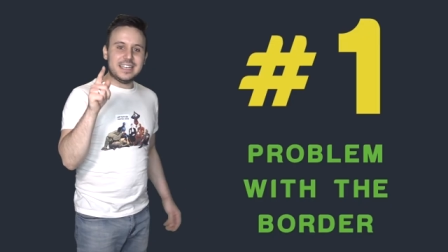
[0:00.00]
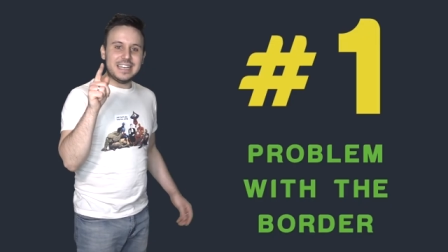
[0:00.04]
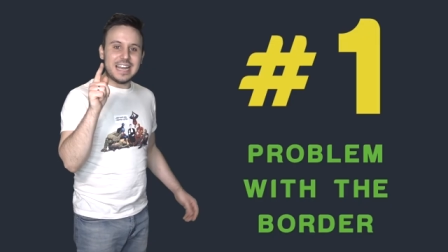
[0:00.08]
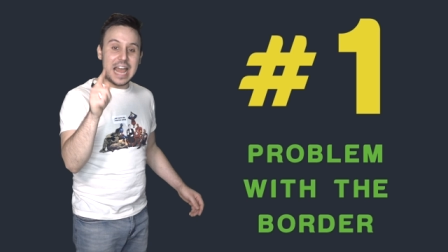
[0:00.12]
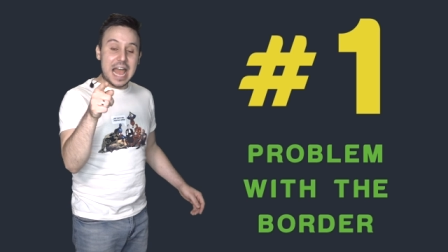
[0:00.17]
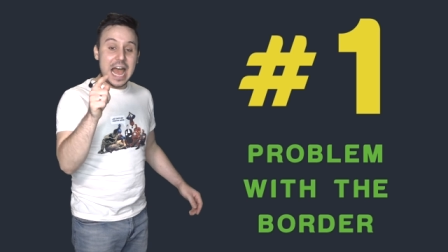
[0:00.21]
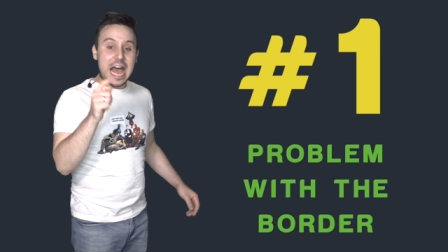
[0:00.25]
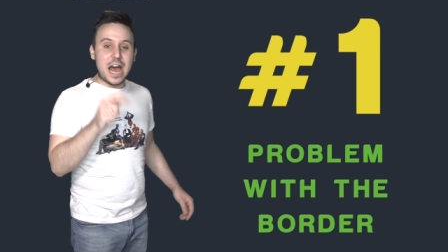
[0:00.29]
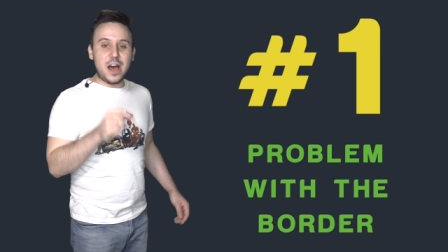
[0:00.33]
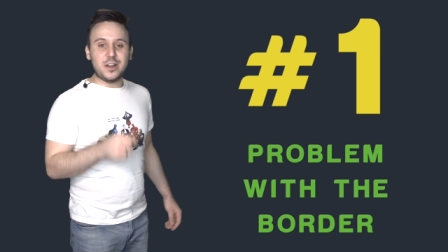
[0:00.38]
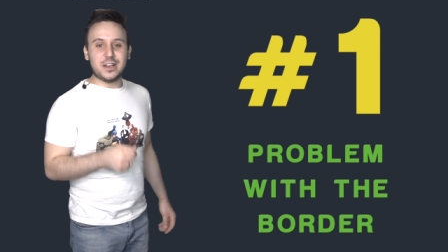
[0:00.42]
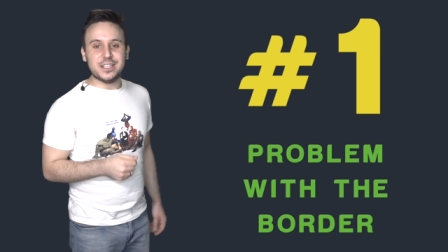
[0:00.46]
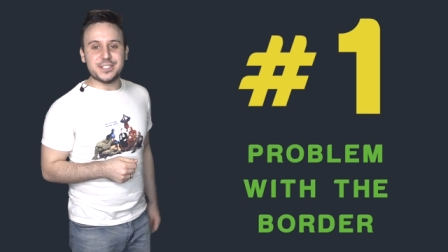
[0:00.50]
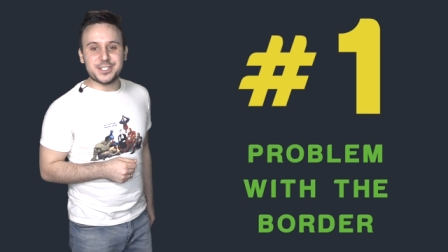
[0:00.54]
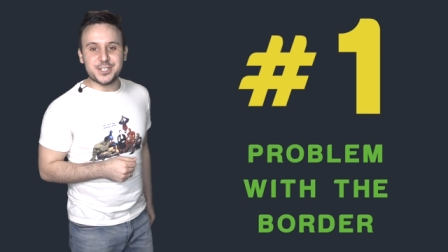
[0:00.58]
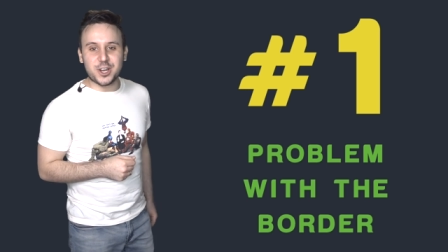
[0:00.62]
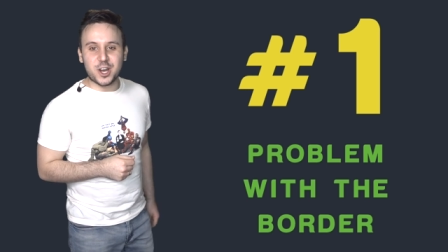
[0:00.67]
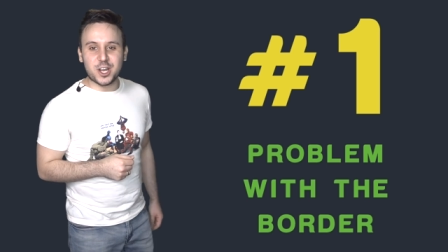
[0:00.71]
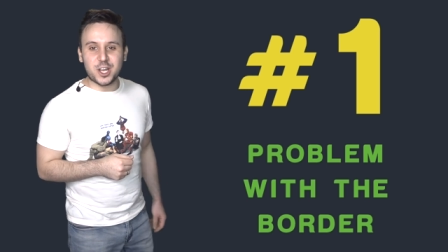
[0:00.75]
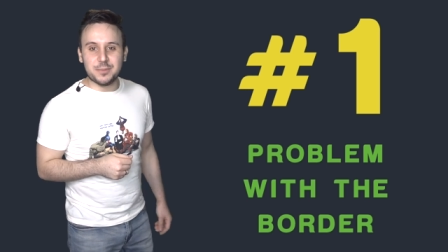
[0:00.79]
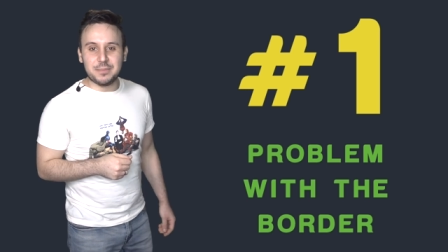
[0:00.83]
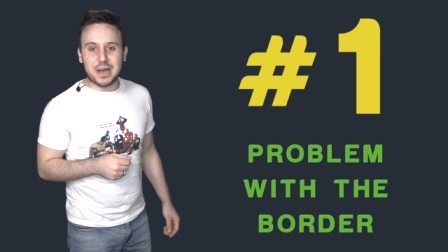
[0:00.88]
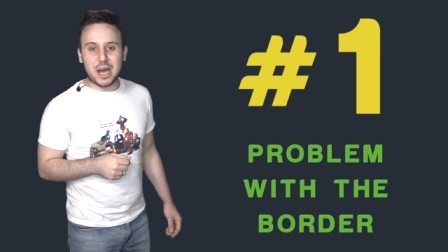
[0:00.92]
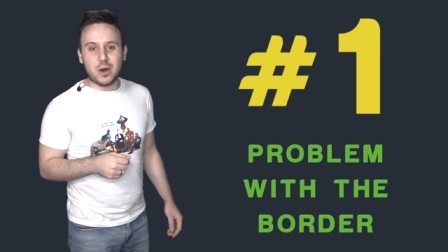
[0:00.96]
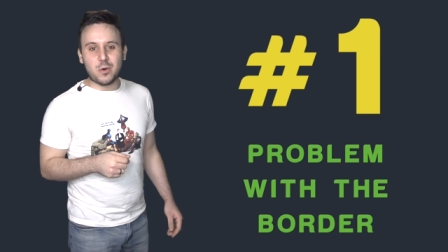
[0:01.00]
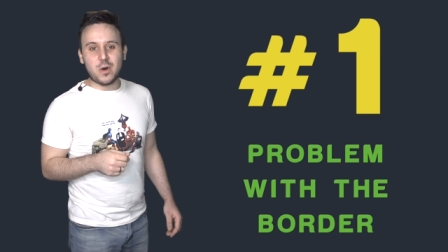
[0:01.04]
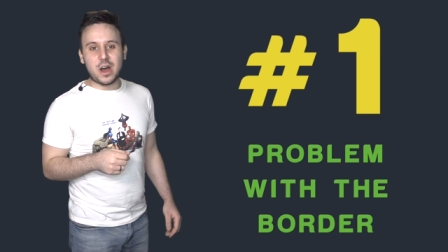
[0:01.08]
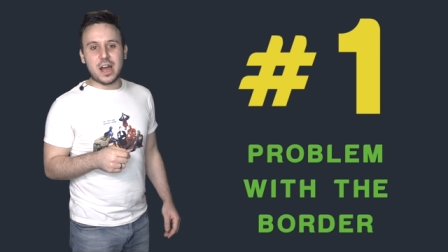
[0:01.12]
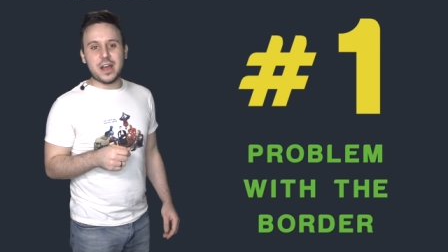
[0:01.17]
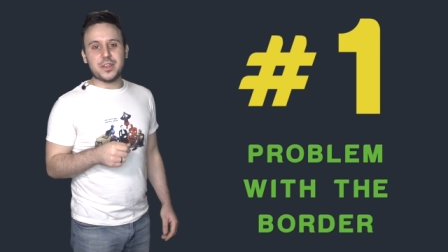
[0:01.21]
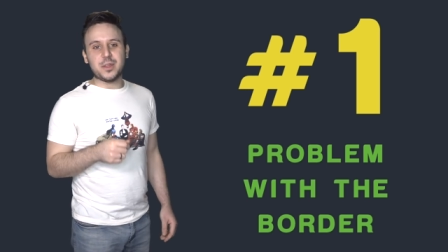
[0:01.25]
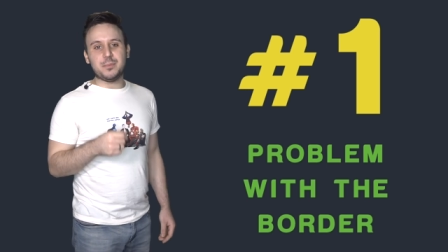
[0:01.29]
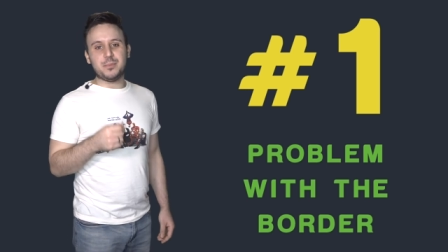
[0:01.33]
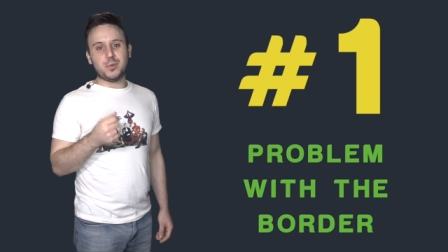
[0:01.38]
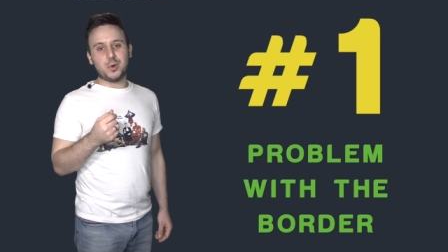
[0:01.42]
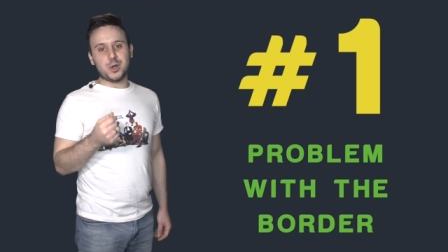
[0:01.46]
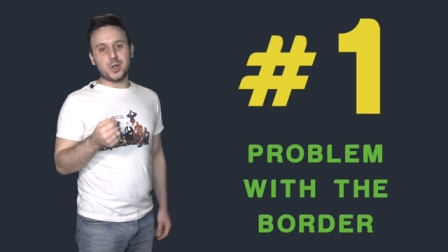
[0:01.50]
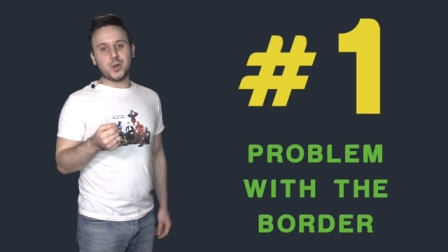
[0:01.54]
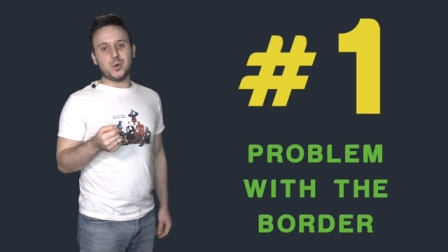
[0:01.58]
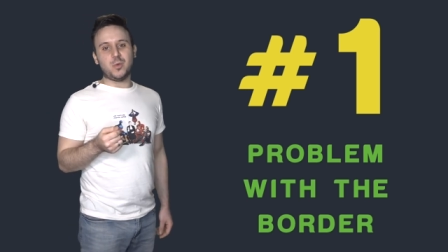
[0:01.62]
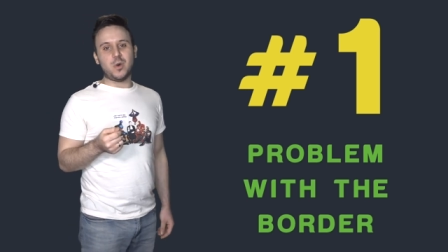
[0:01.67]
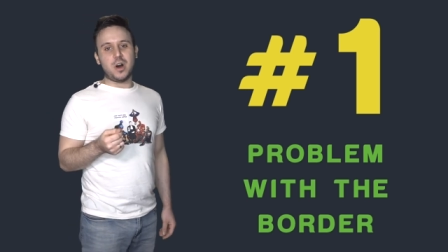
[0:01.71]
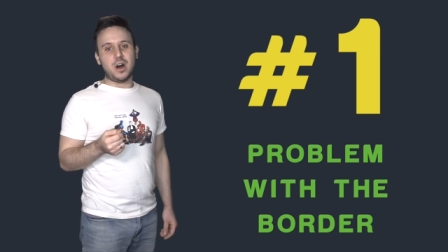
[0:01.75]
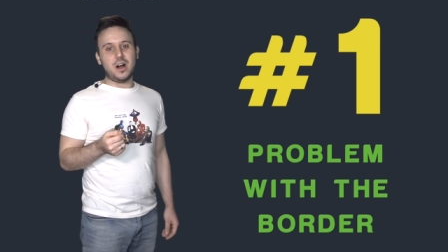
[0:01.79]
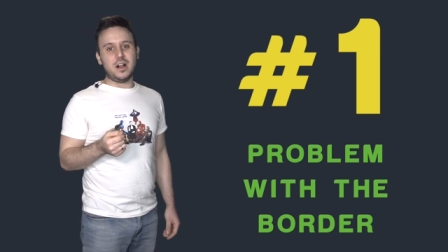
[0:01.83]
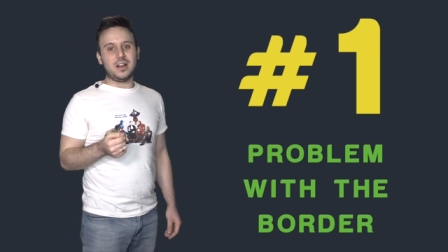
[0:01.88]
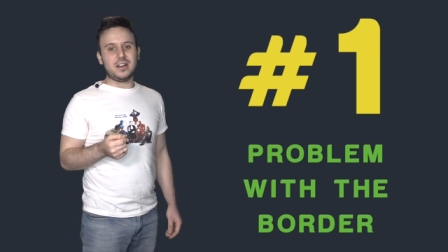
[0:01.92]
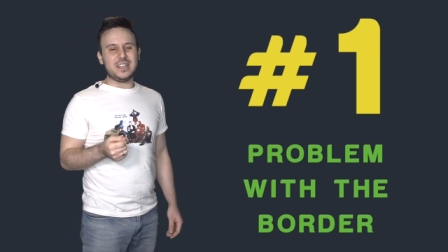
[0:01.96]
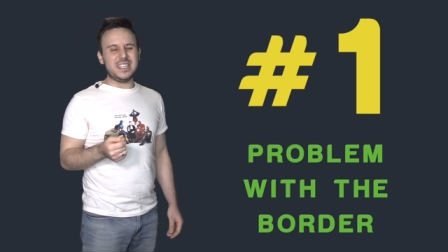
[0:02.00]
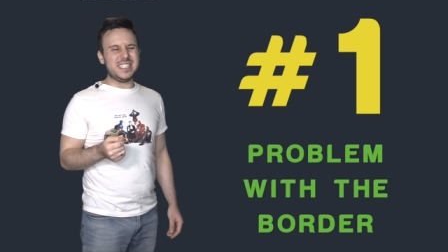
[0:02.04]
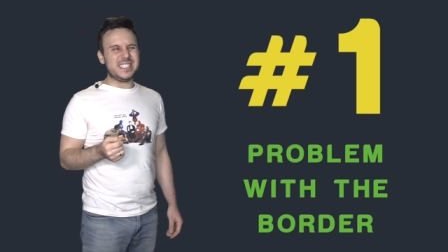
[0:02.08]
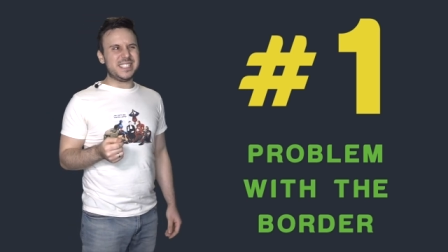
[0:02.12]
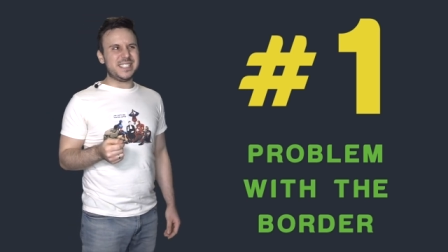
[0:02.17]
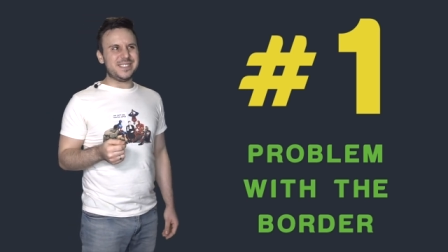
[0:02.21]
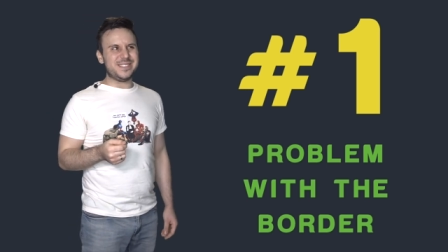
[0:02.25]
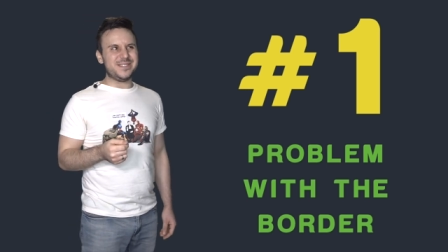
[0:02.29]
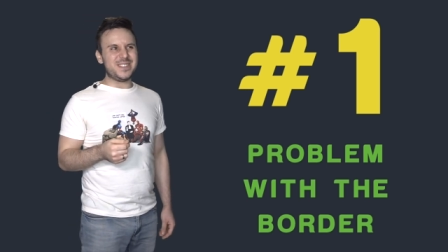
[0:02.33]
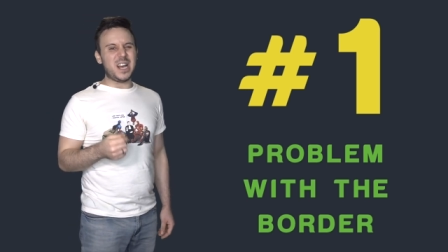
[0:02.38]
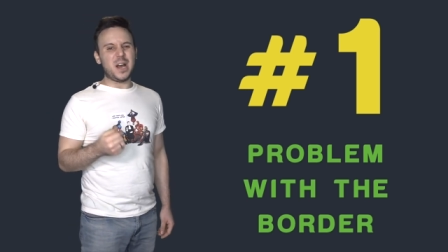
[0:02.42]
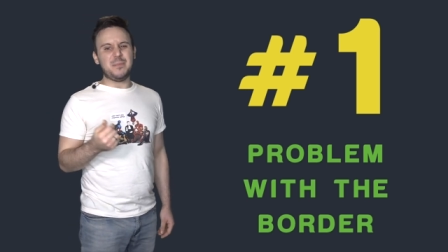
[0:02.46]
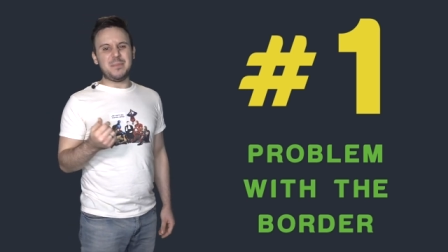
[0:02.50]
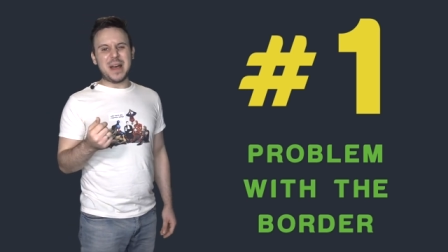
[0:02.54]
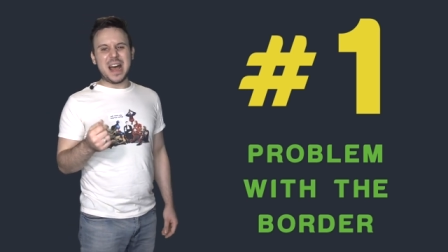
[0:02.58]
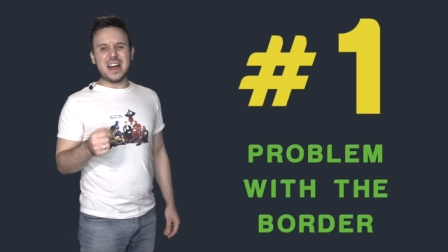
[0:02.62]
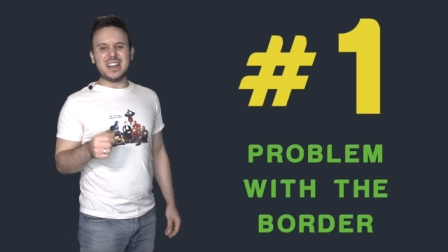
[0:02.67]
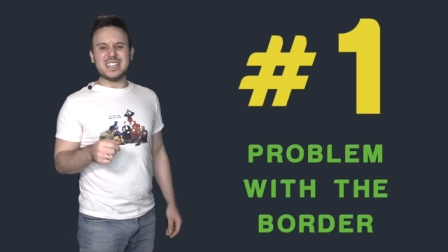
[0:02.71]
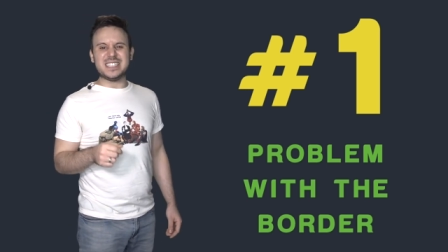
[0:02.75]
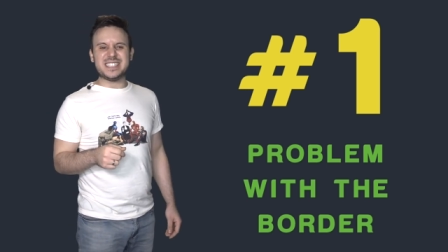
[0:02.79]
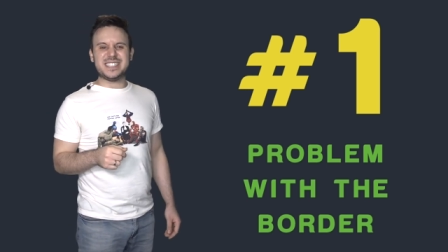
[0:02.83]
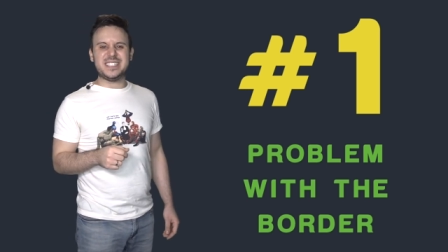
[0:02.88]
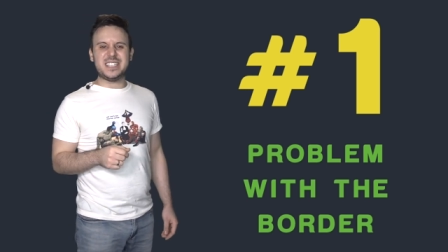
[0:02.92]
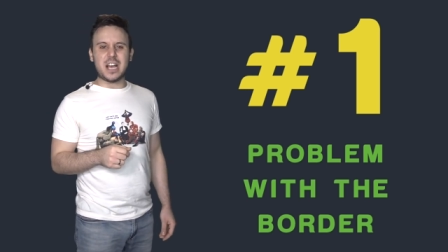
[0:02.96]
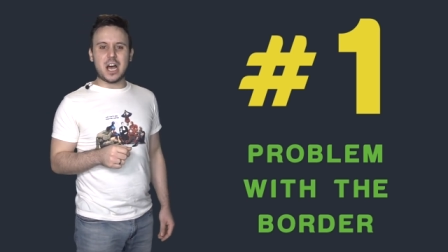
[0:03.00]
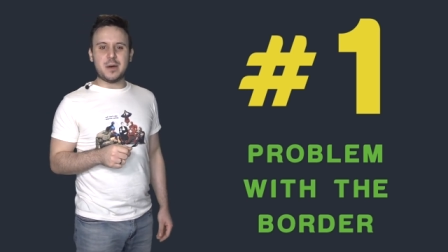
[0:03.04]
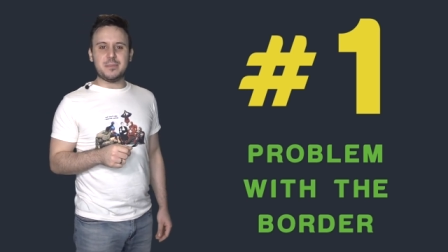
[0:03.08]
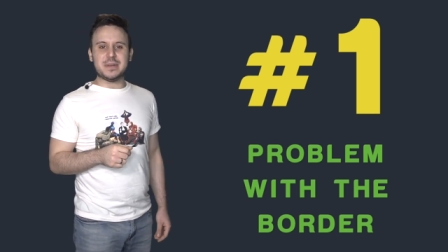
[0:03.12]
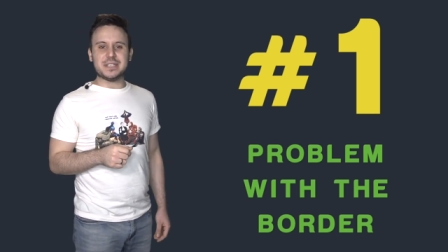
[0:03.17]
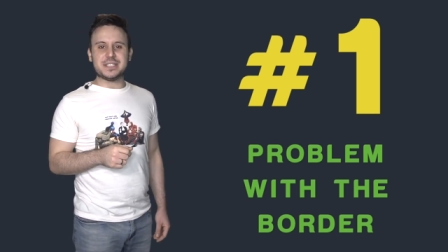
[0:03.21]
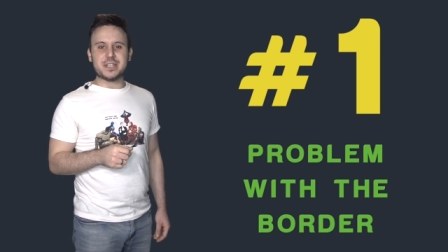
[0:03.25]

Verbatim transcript: Now let's talk about why the border wall is about as dumb